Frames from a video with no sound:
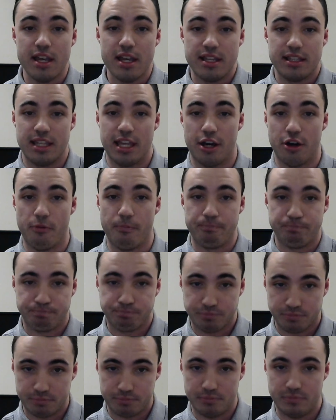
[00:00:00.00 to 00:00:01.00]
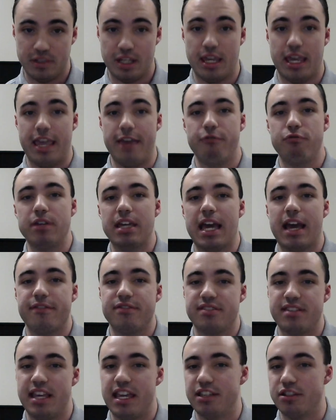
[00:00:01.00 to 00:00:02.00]
Now, if we have,
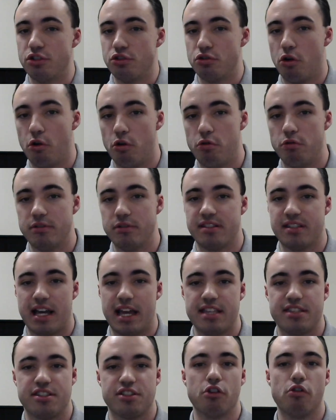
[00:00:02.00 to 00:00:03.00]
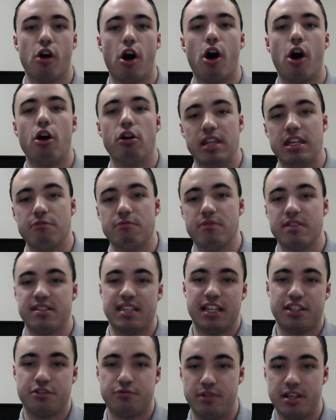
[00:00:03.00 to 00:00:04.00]
say, an adult who decides to go all in with
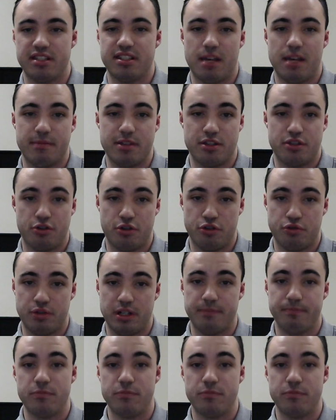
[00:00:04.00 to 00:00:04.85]
sex reassignment surgery,